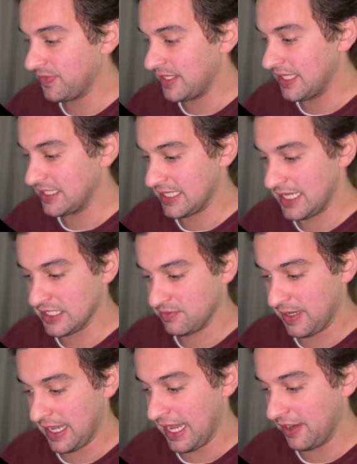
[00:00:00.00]
This is
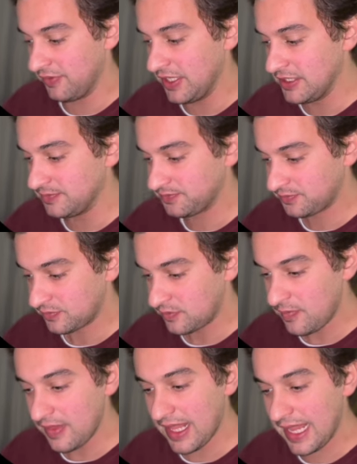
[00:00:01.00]
my NFTs.
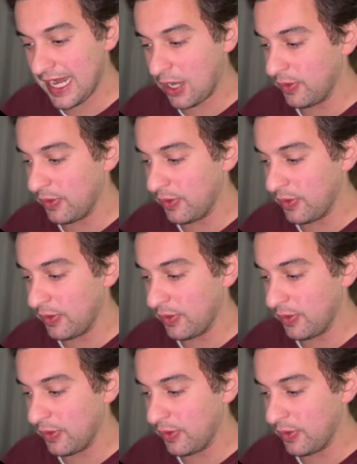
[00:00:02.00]
And now